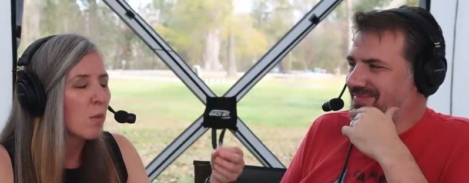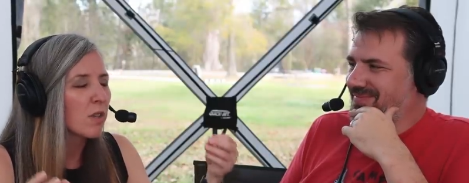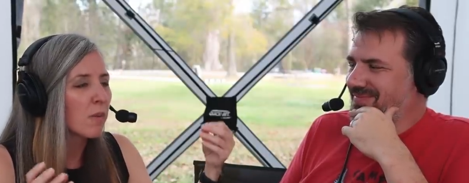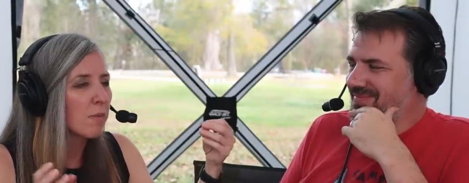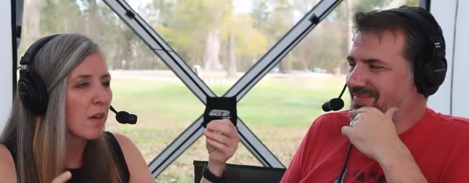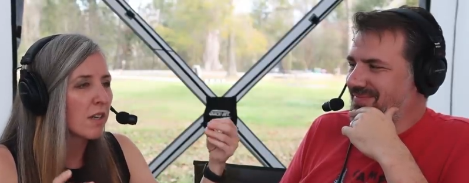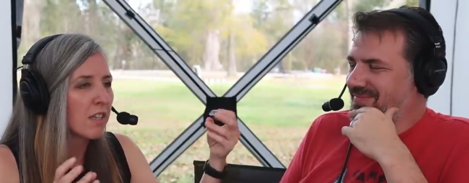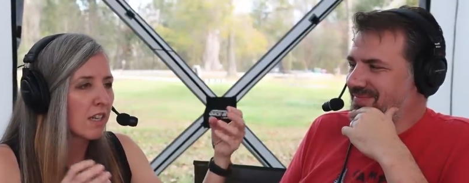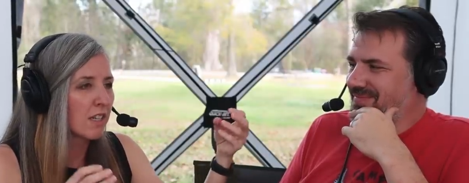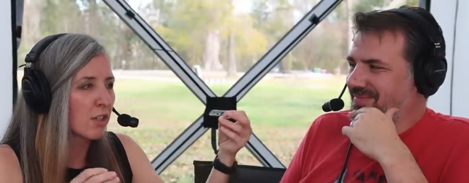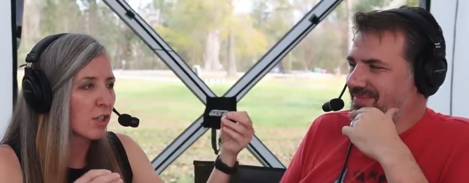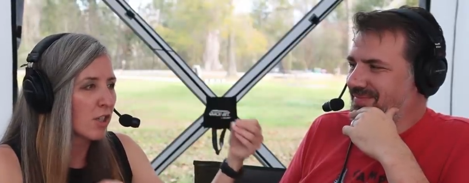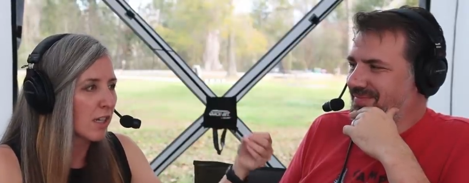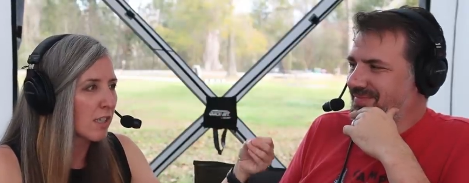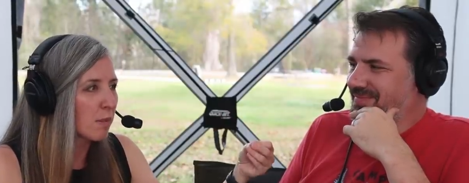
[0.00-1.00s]
Speaker 1: with the Montana
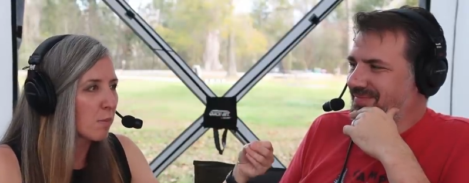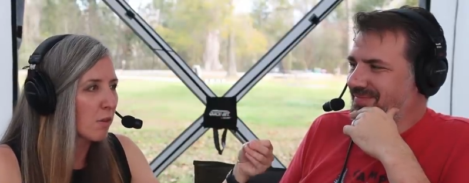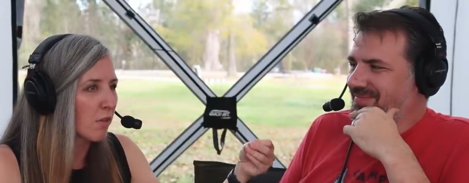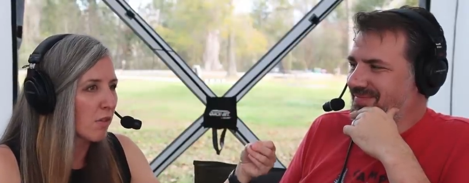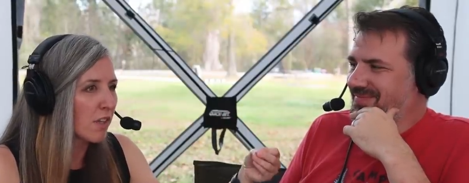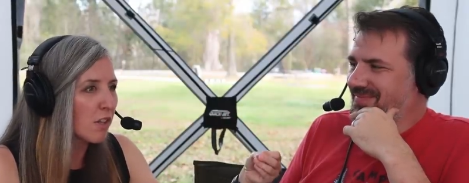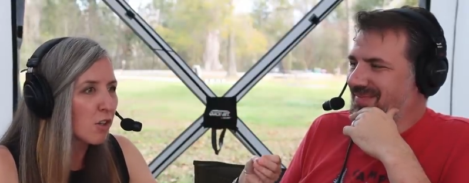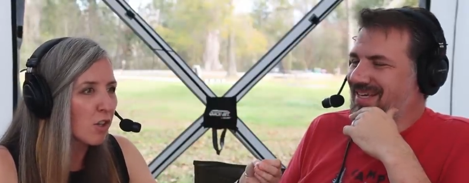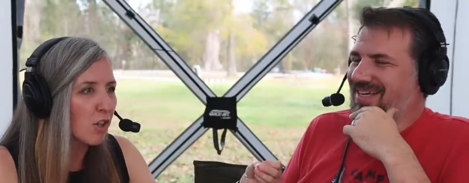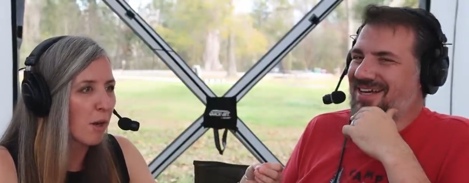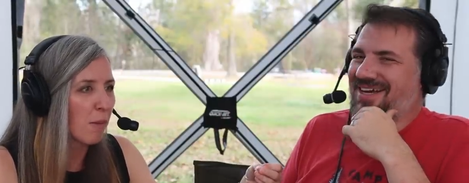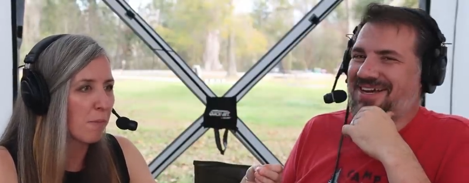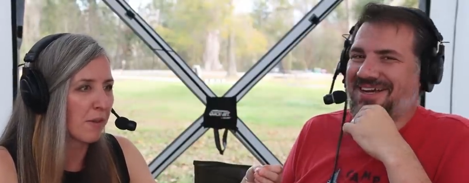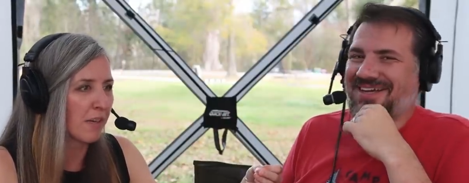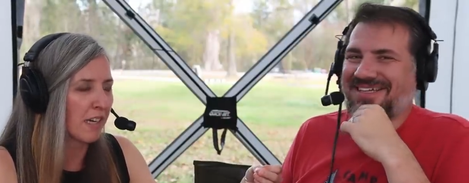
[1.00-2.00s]
Shakespeare Theater
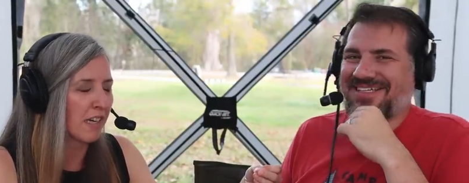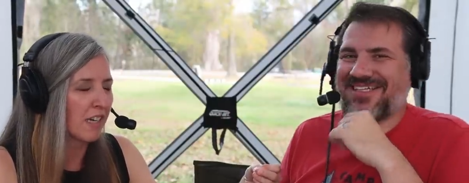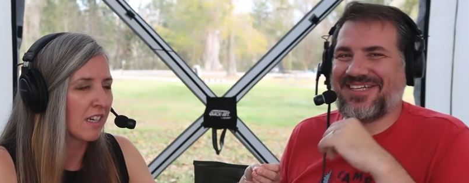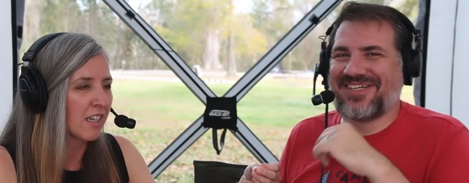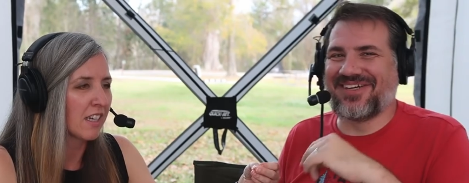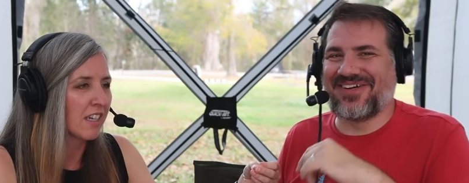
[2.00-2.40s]
Company.